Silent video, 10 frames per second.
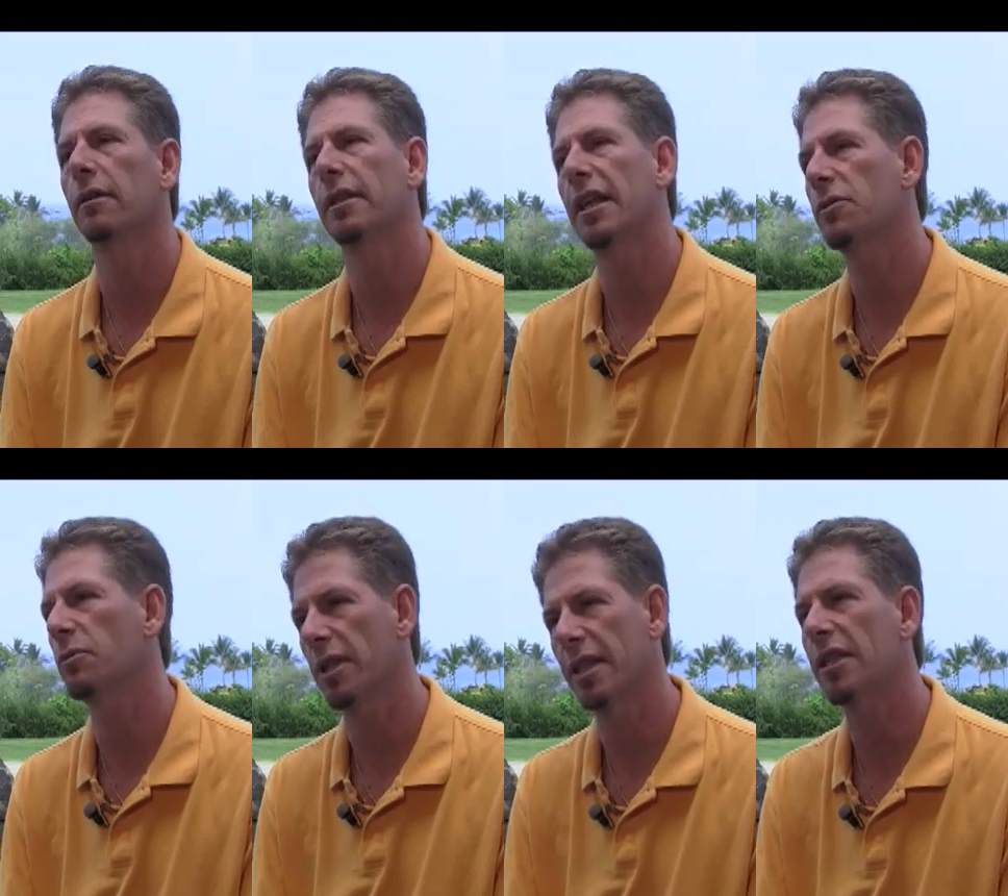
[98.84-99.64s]
and that's
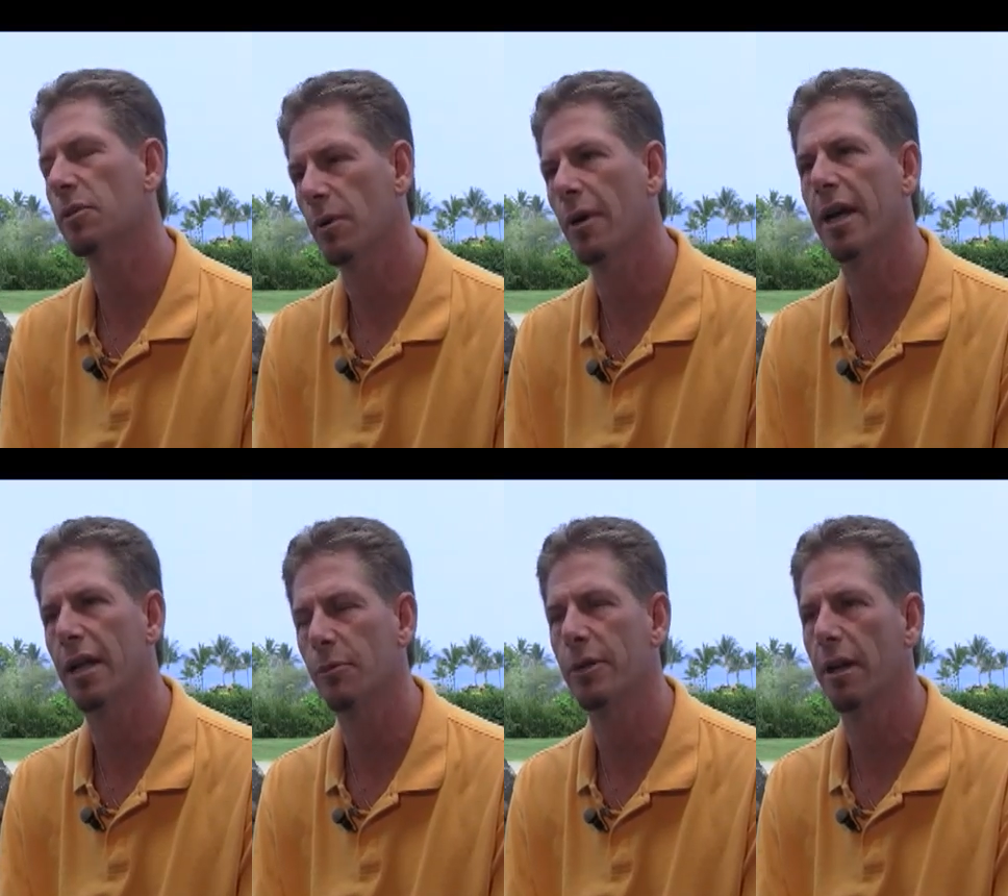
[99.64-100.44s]
what Hawaii
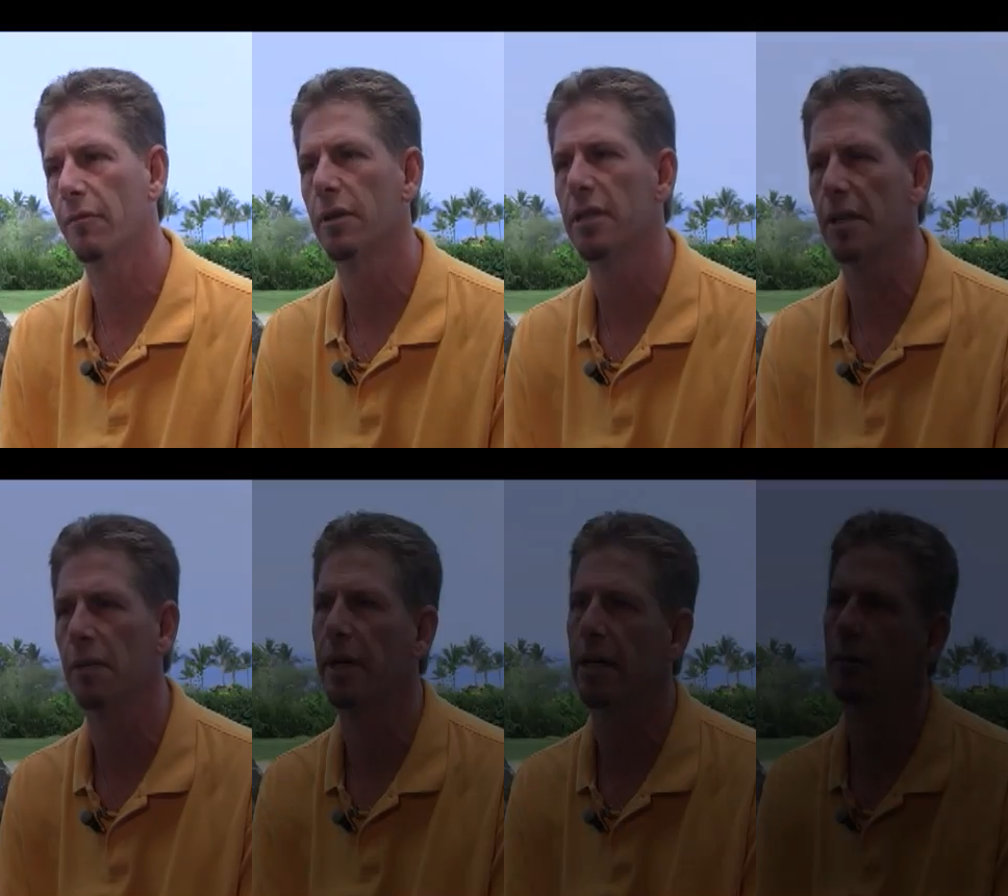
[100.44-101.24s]
Island Recovery is all
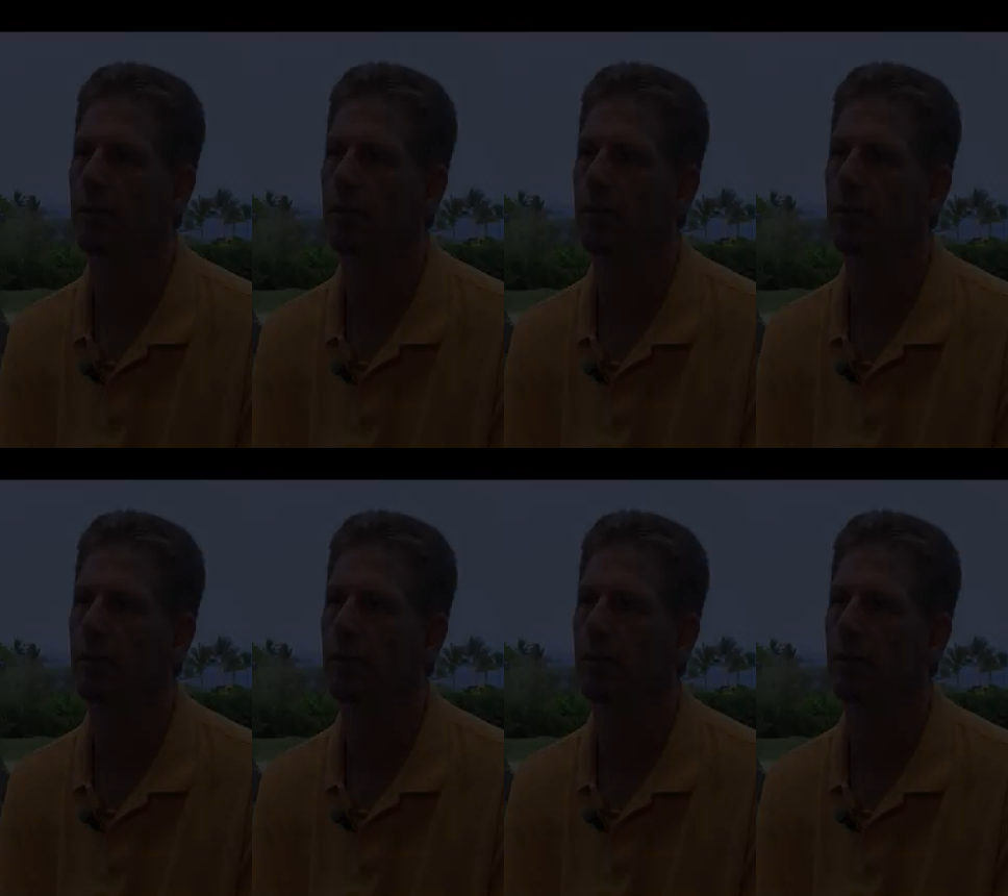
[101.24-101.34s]
about.